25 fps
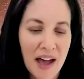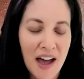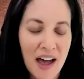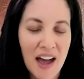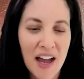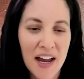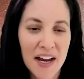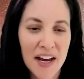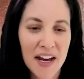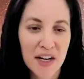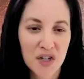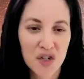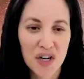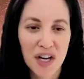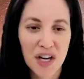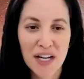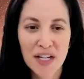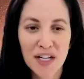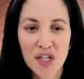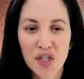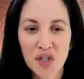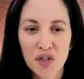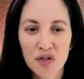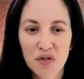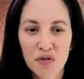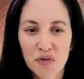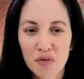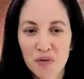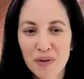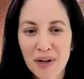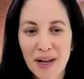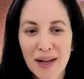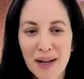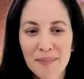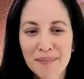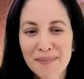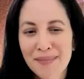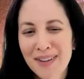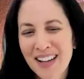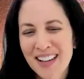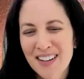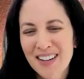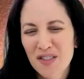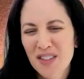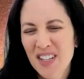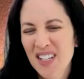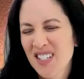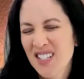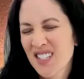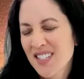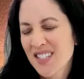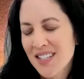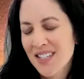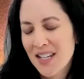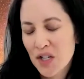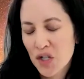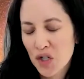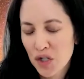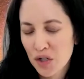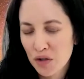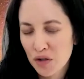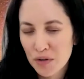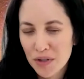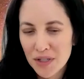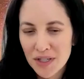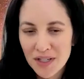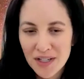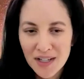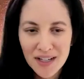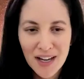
I try to, um, I don't like to say shoot,